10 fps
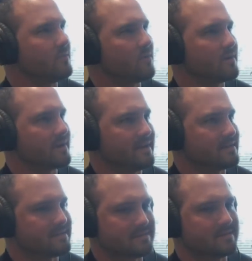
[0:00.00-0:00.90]
in the morning, and
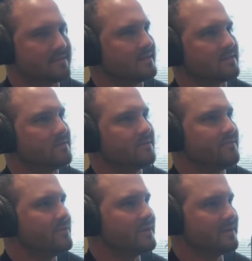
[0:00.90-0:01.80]
that's all the
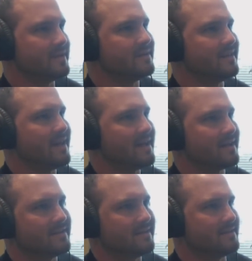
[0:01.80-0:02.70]
food he'll eat in a
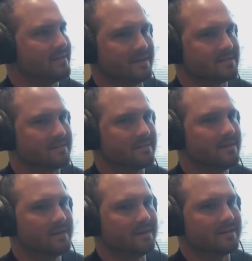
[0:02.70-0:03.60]
day. And that's a
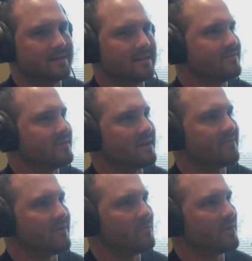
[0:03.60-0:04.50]
elite level
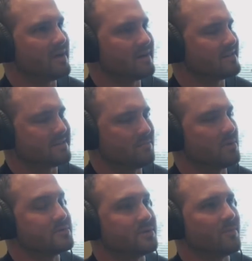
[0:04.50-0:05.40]
NFL player. It just
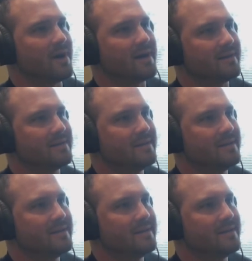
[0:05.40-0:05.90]
blows your mind.